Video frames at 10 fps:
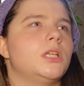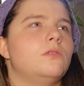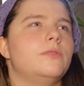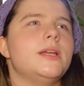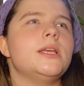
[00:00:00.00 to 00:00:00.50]

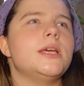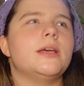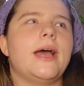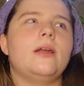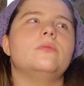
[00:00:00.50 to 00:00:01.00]

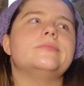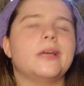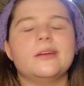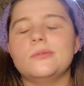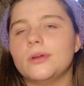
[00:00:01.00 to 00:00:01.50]
really, I don't
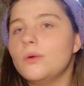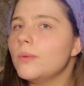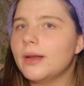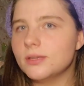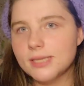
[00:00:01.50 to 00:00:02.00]
know
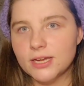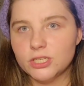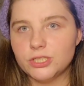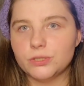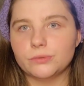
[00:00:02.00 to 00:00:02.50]
what else I
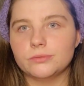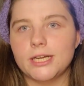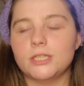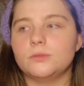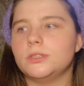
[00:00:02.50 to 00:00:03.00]
could do.
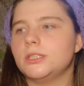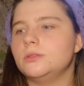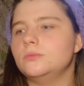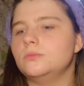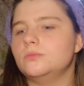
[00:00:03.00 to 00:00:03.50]
I don't
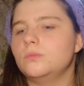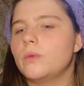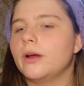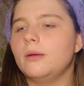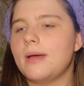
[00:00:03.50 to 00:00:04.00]
know
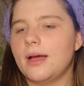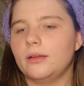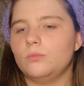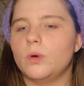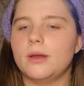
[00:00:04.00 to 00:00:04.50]
where I'm at
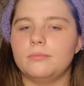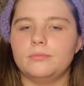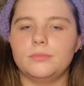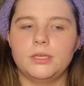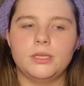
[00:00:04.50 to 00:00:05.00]
and what I'm
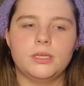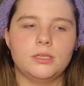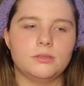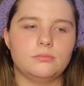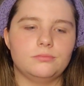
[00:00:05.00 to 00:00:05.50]

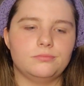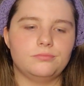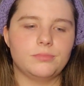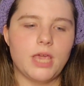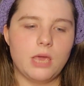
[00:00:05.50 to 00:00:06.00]

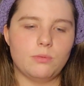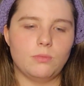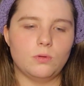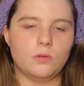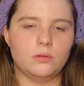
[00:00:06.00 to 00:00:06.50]

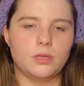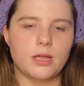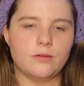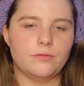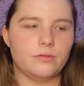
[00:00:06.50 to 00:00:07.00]
capable
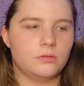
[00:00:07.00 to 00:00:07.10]
of,